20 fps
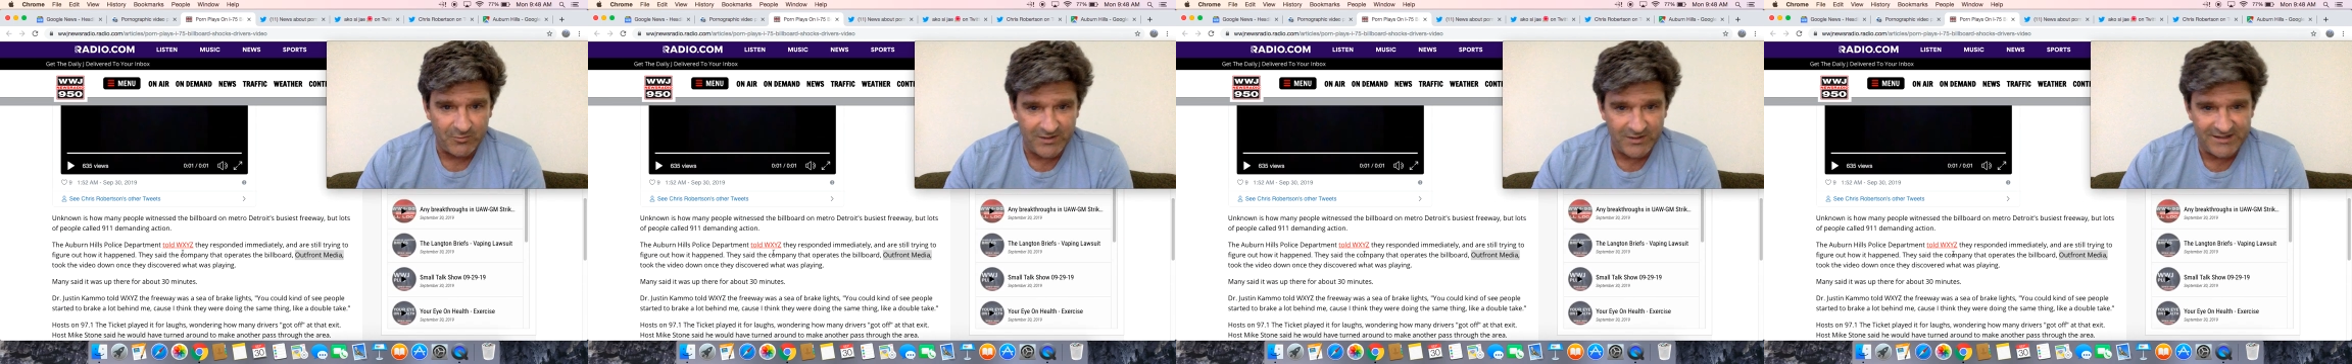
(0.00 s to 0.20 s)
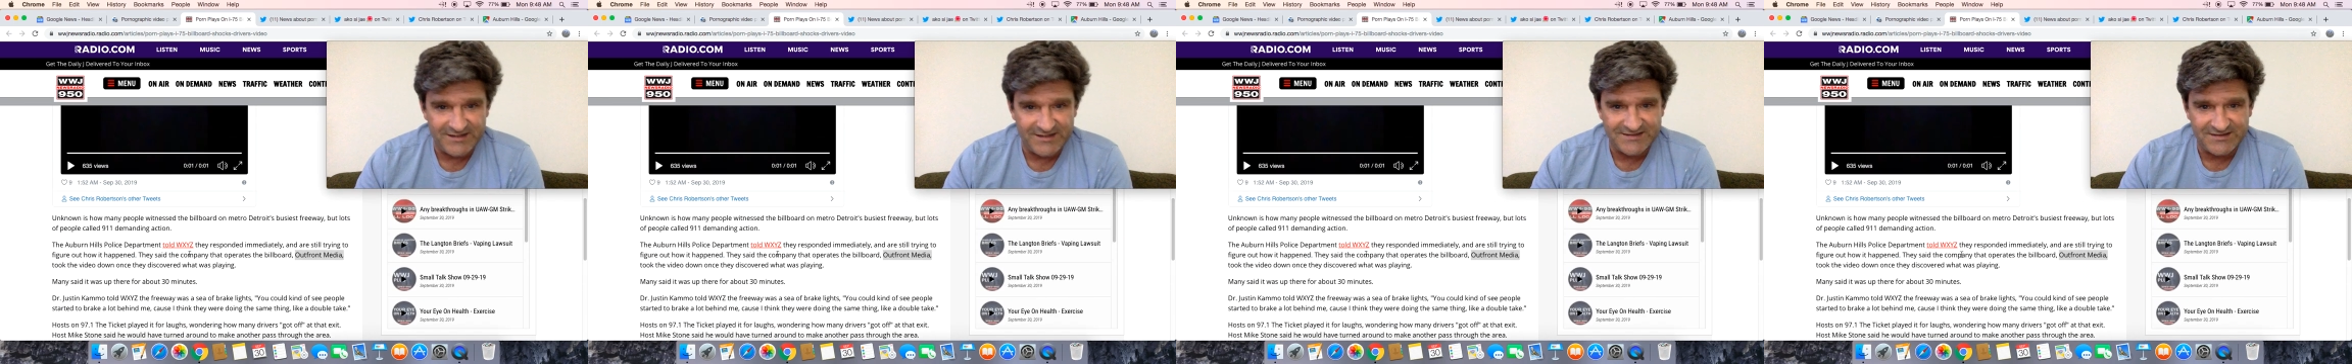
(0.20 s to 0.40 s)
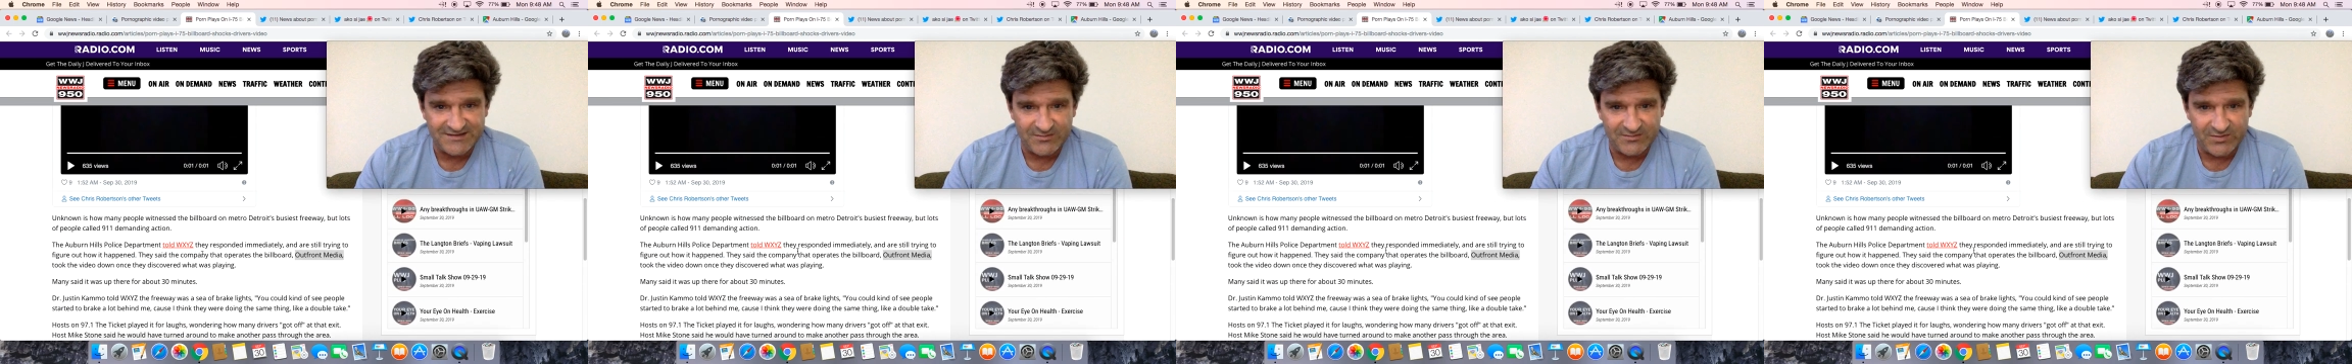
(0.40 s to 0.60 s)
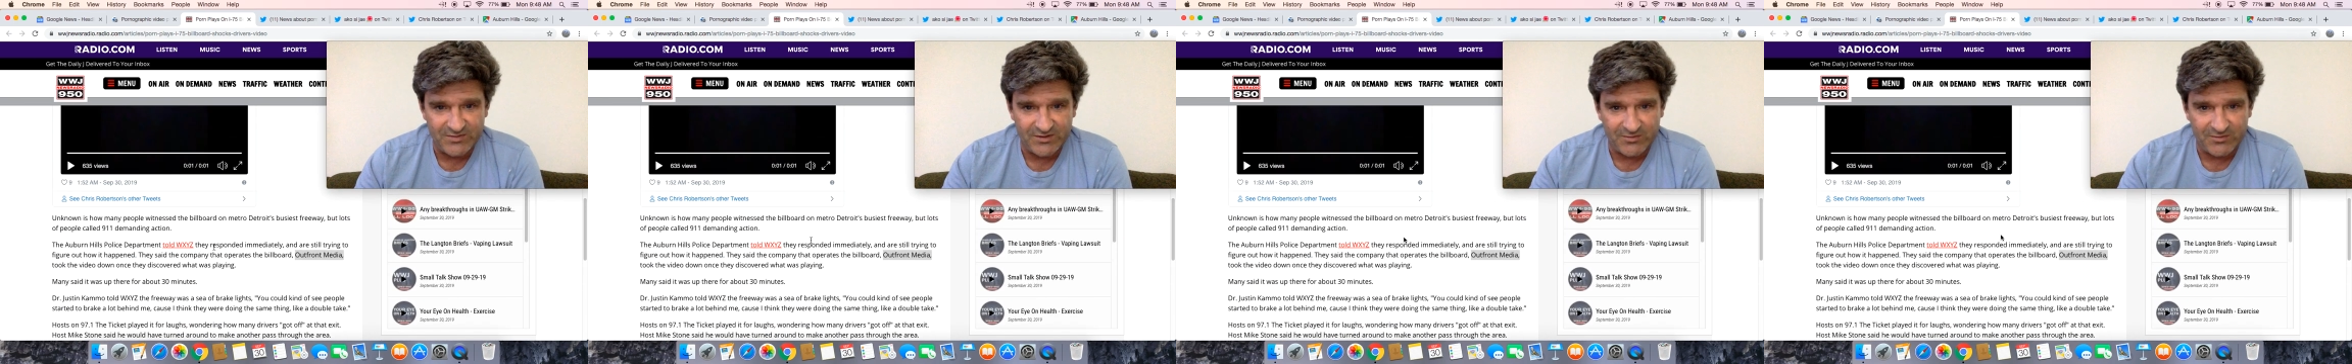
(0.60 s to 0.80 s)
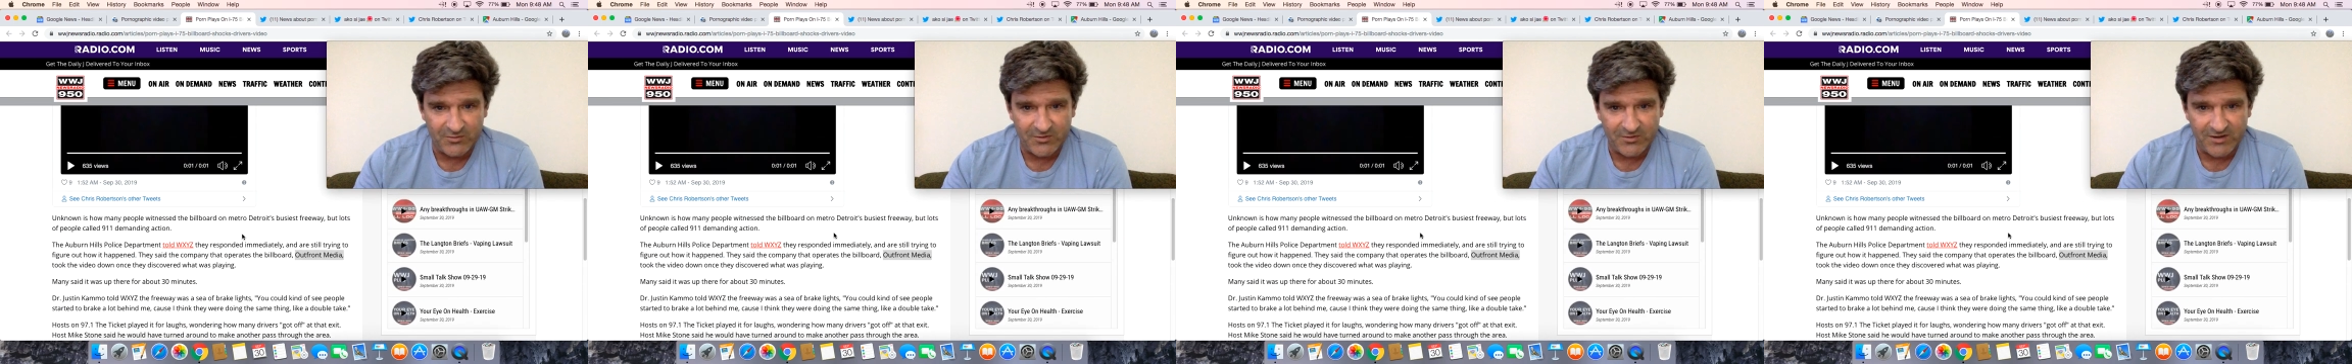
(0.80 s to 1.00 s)
witnessed the
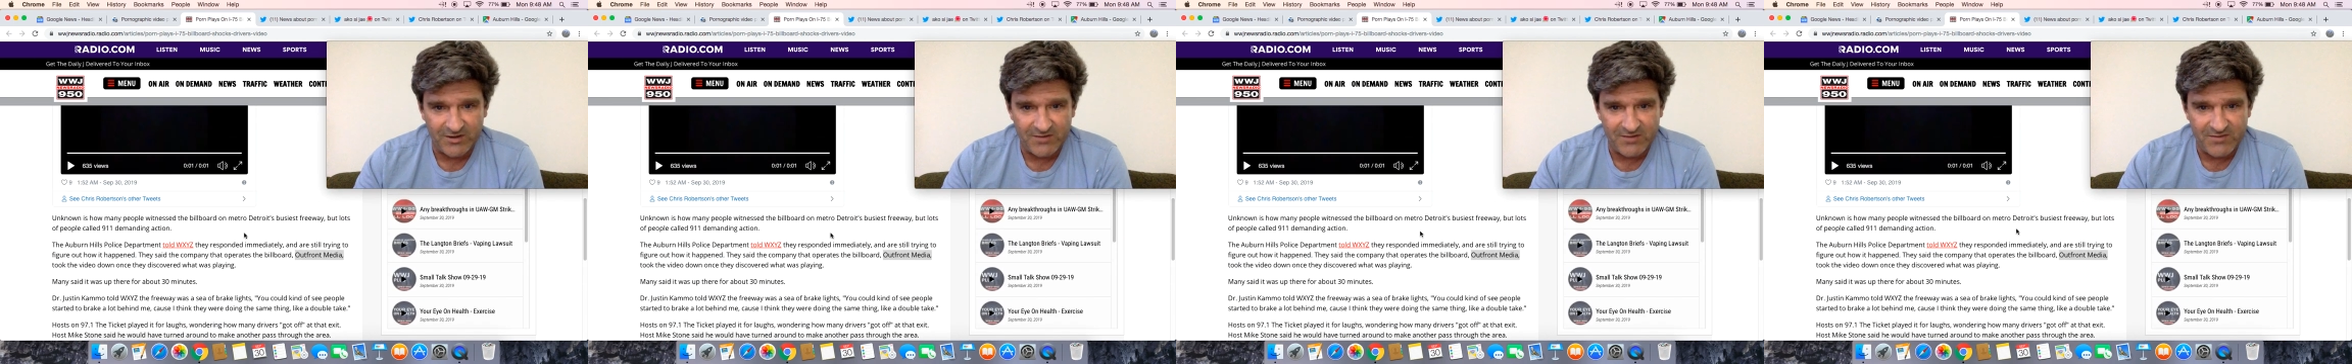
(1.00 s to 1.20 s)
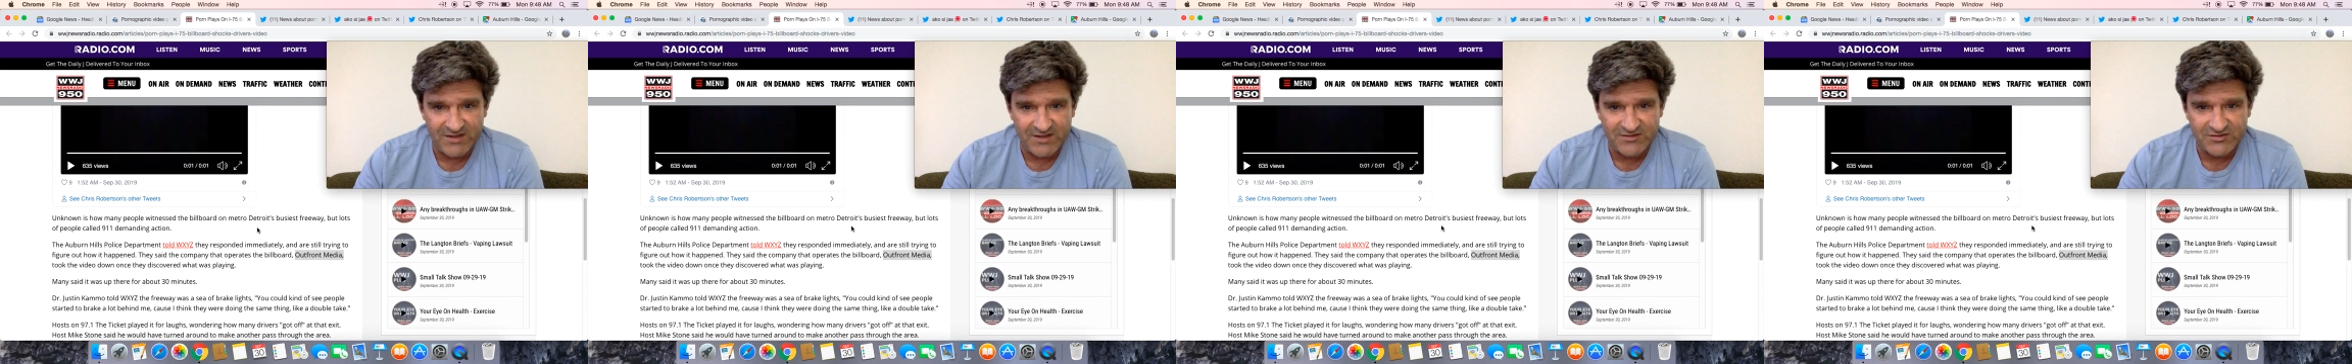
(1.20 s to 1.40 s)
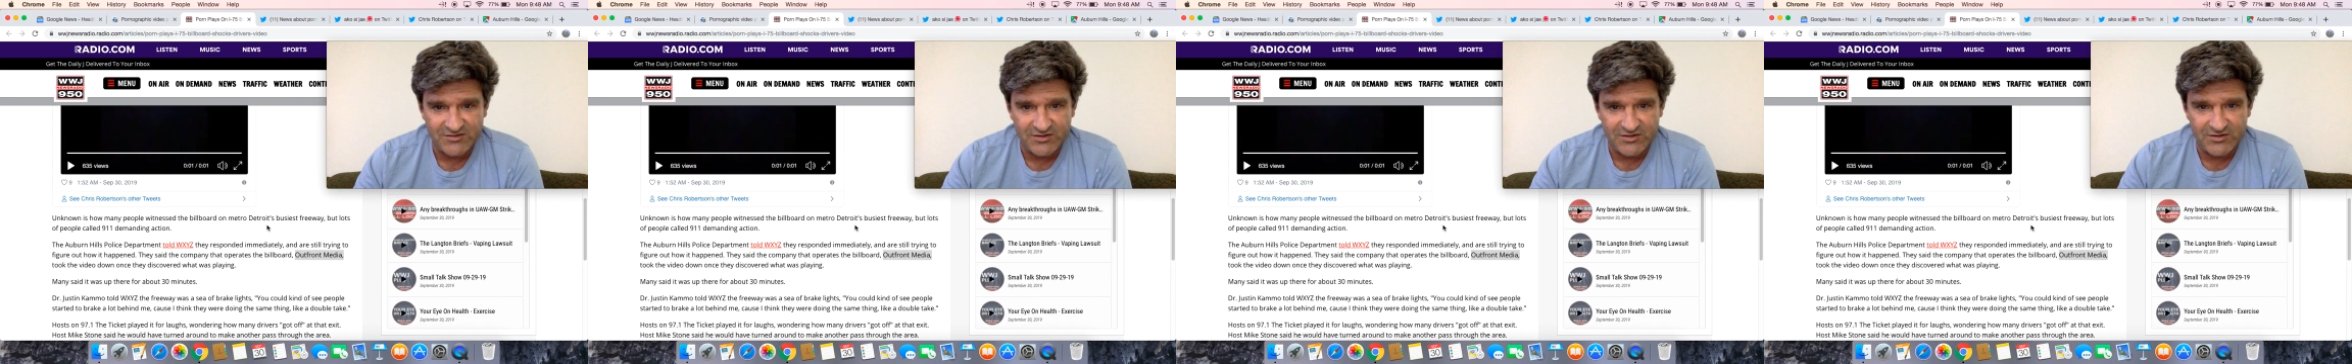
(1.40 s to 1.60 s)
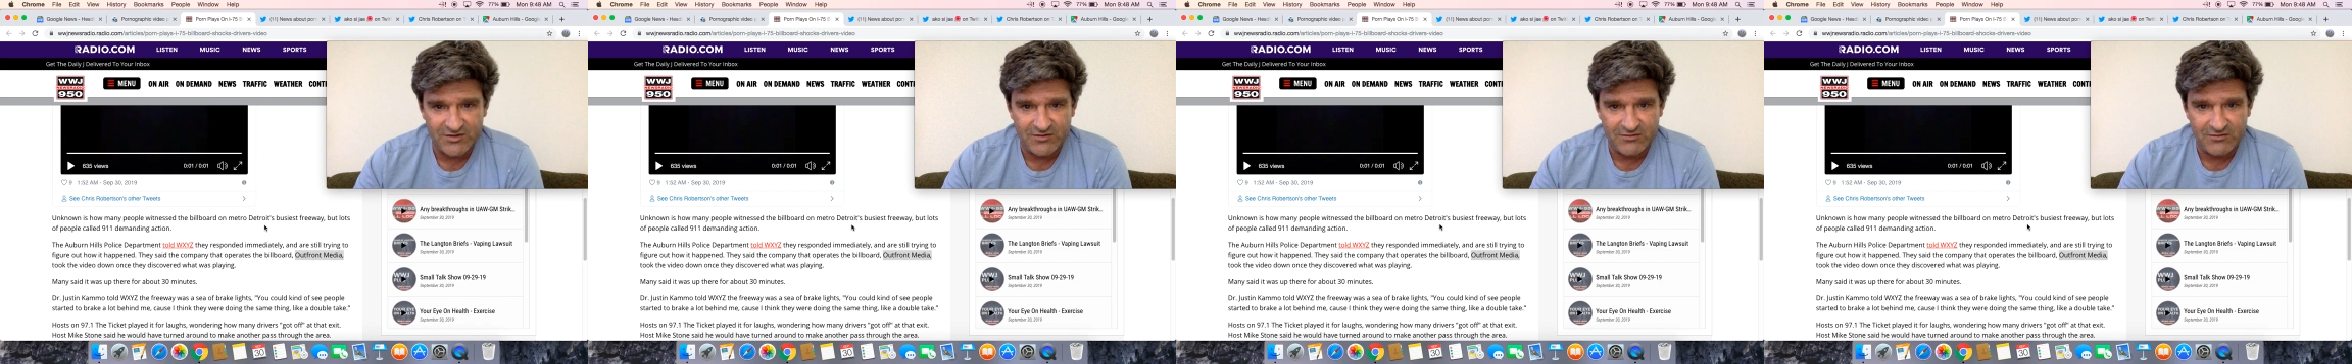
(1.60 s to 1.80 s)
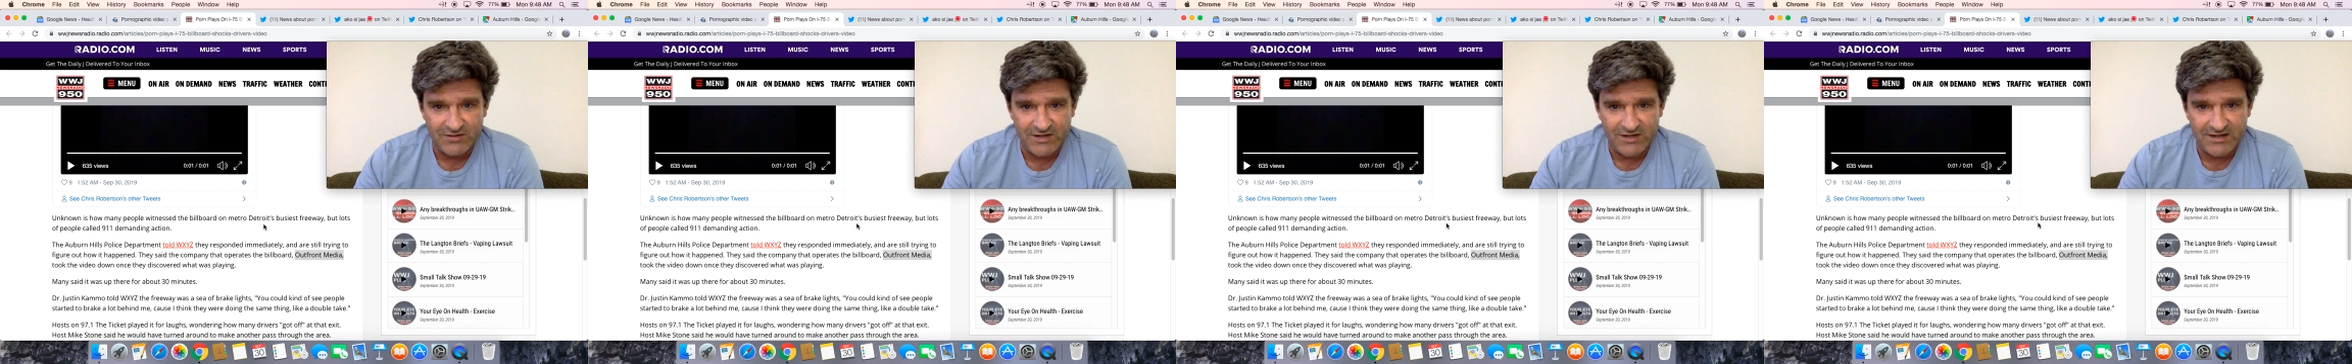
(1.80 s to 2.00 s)
billboard on
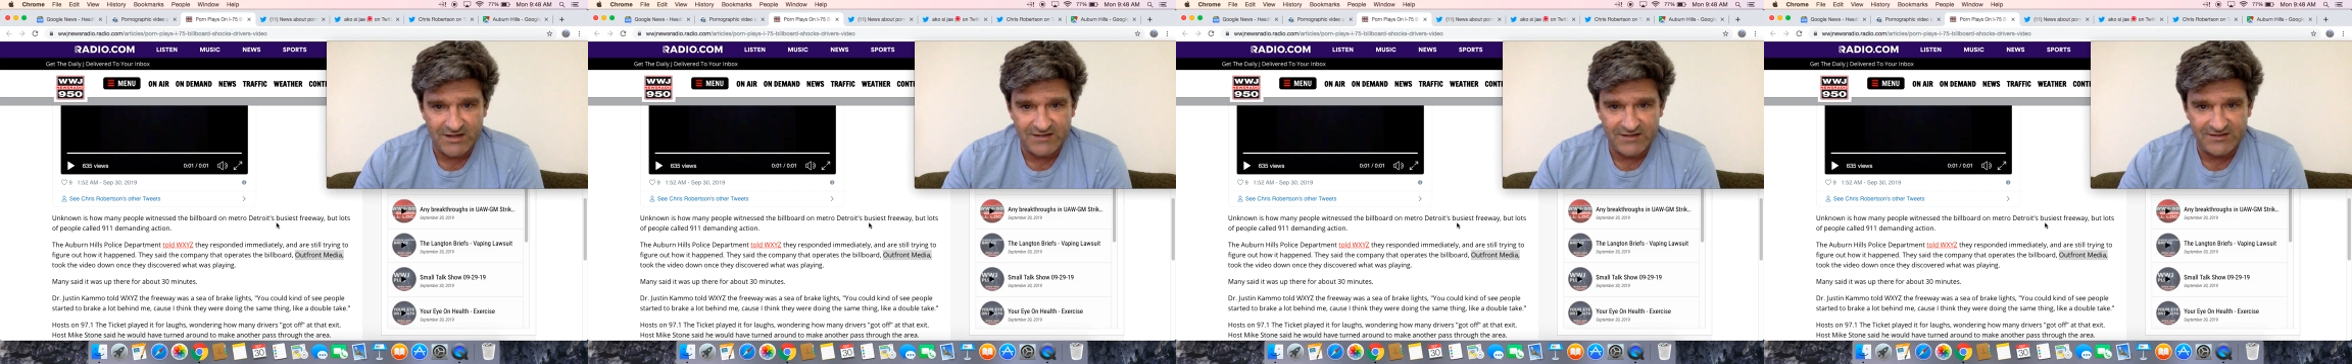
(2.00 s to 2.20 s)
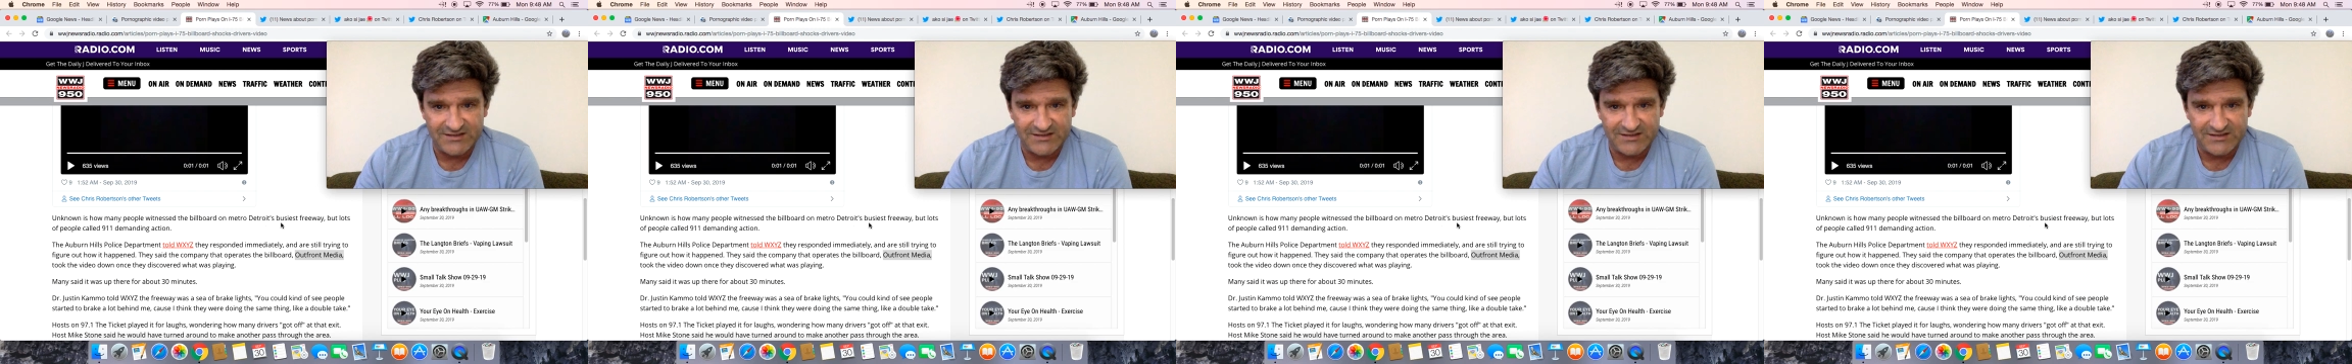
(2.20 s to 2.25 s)
Metro uh,